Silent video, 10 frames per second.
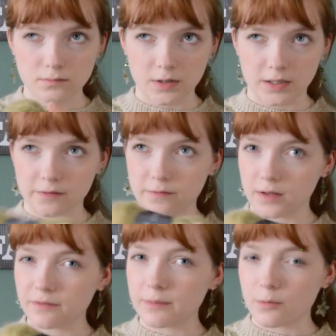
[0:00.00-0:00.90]
like a
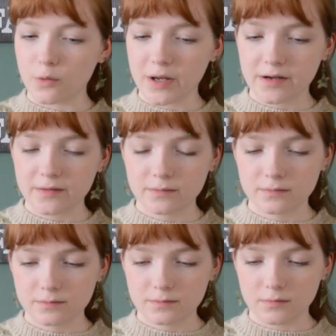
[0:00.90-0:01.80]
fluffy mohair.
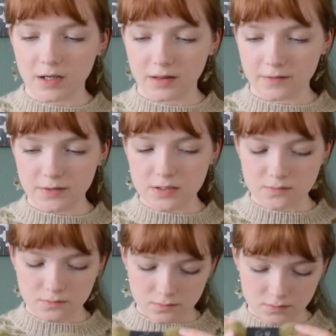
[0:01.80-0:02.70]
I love this.
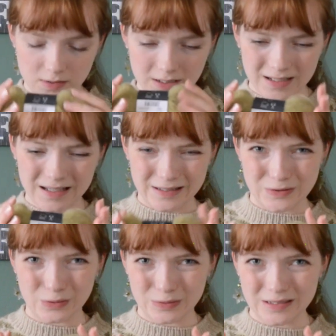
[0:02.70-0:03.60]
It's
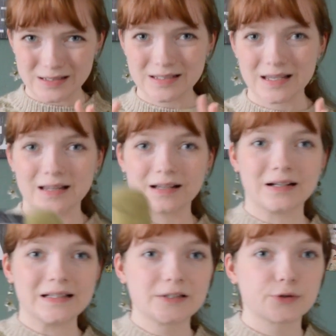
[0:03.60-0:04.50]
so nice. And I
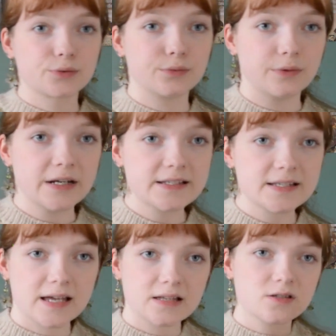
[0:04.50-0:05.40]
got 3
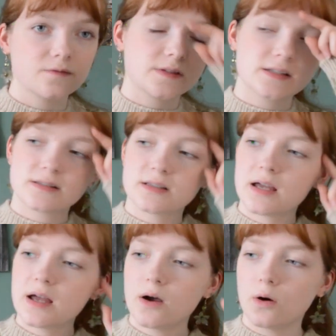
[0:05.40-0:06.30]
skeins of this
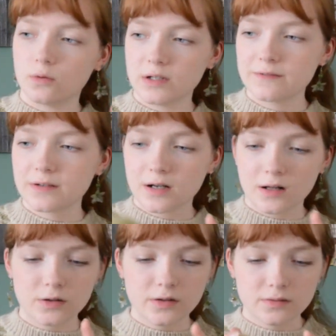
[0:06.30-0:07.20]
olive
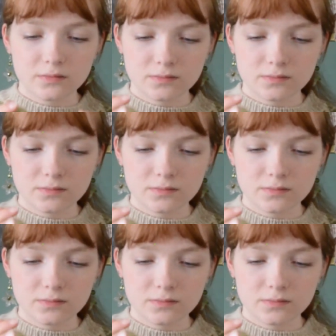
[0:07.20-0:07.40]
color,